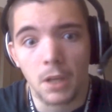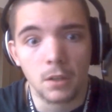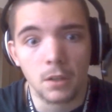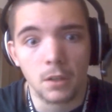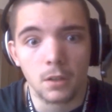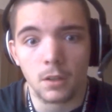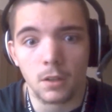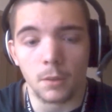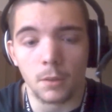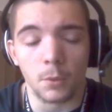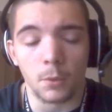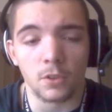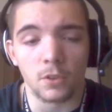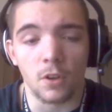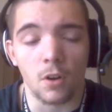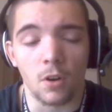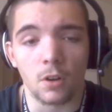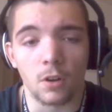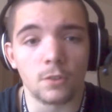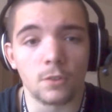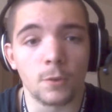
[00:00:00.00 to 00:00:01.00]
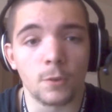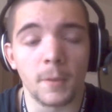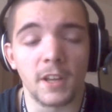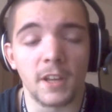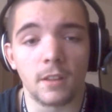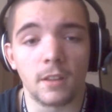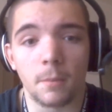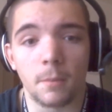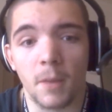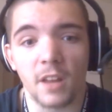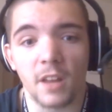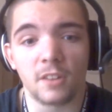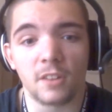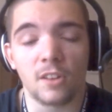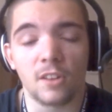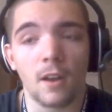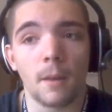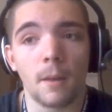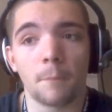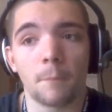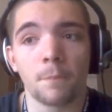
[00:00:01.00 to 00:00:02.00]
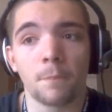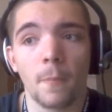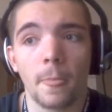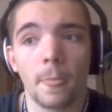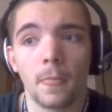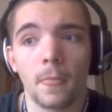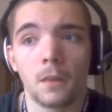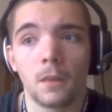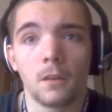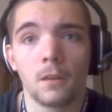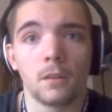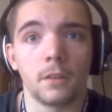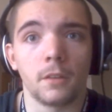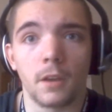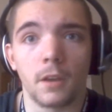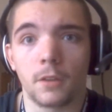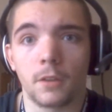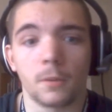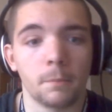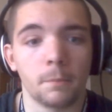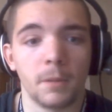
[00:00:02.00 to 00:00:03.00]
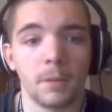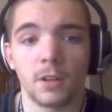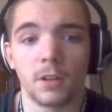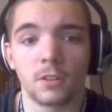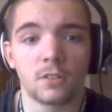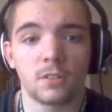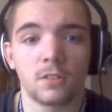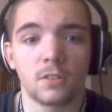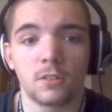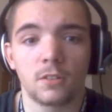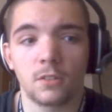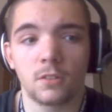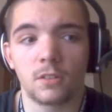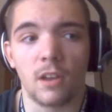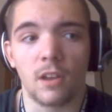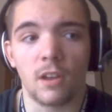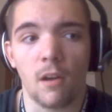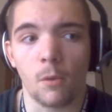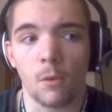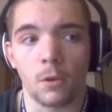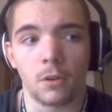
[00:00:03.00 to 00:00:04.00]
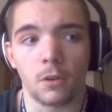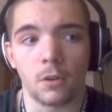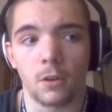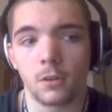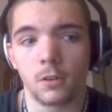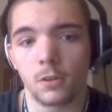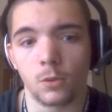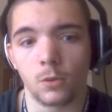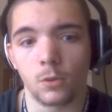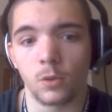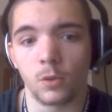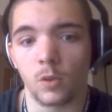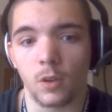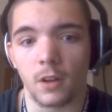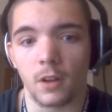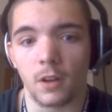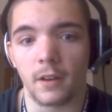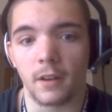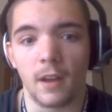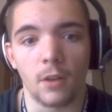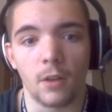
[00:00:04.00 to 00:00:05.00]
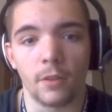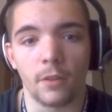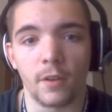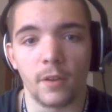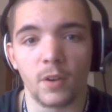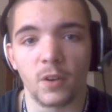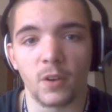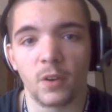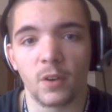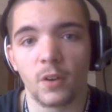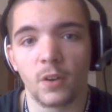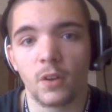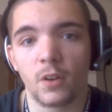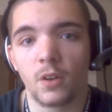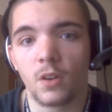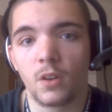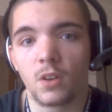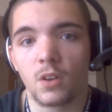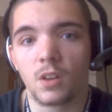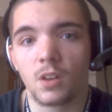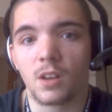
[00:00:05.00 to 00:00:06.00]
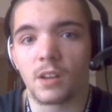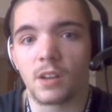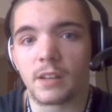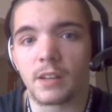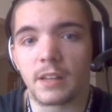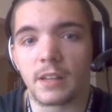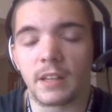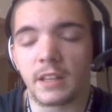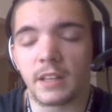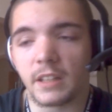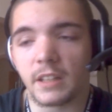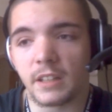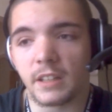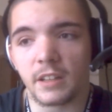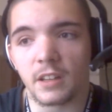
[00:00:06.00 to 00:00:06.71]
it wasn't hard for me. And by the time the other bell tower gargoyle got down there, he